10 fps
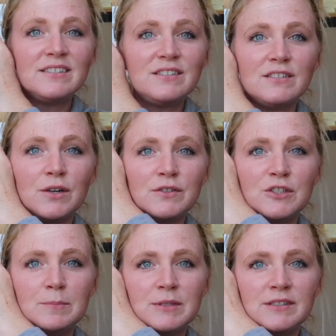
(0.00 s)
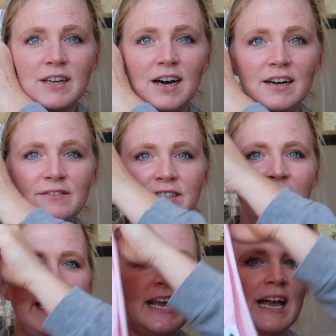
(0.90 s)
is so super soft,
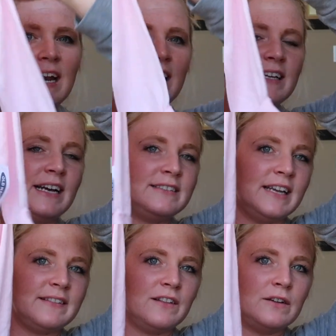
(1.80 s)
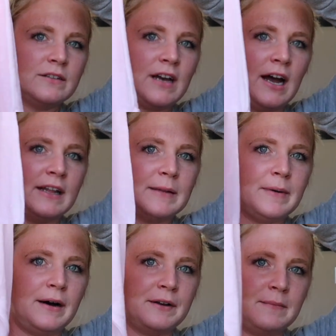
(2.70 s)
and it has like the little tie at the
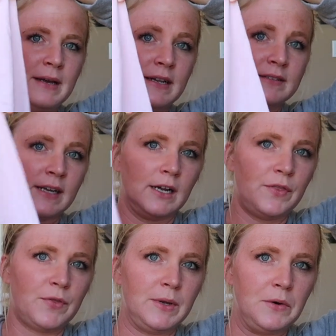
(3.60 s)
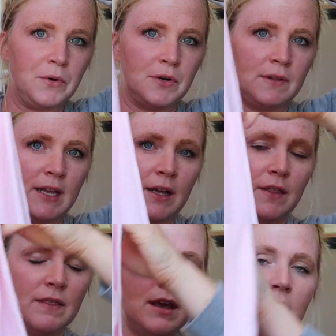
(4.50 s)
bottom, and it's like a 3/4 length
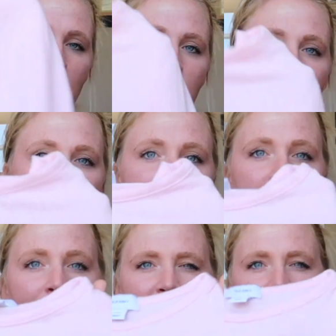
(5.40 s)
top.